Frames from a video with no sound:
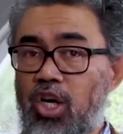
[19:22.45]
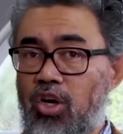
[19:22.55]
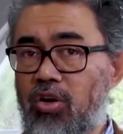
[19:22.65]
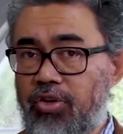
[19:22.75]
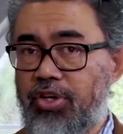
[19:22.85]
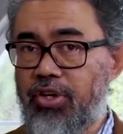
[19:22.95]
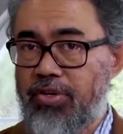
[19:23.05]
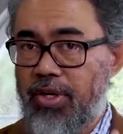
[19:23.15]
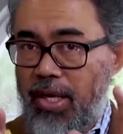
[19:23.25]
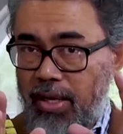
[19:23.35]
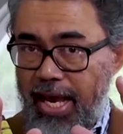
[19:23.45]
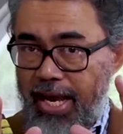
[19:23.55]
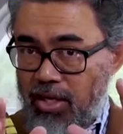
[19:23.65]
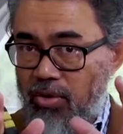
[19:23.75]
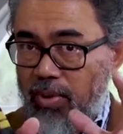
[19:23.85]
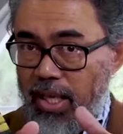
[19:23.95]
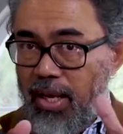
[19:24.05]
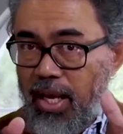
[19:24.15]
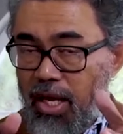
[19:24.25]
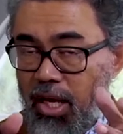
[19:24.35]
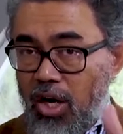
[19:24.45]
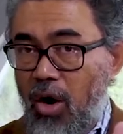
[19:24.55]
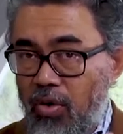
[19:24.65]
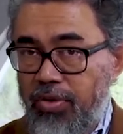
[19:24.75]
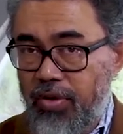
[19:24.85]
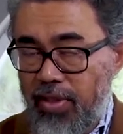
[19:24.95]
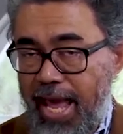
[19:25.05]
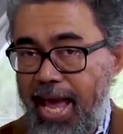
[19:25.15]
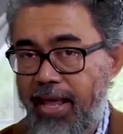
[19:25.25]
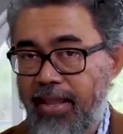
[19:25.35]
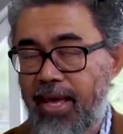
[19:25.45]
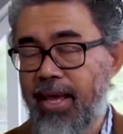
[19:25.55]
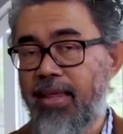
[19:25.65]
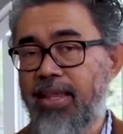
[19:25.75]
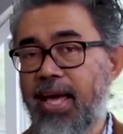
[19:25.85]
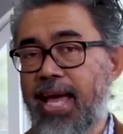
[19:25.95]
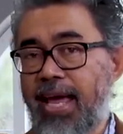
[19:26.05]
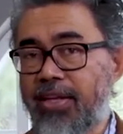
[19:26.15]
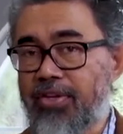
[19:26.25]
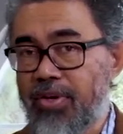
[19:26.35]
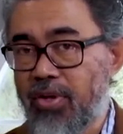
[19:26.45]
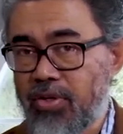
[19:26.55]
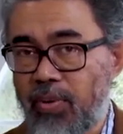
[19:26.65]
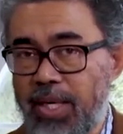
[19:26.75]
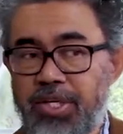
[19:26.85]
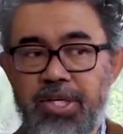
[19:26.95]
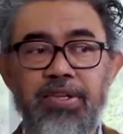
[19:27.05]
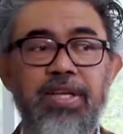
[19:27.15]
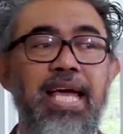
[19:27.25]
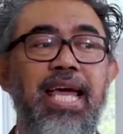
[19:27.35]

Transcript: Cultures actually go to that, they, they answer those questions.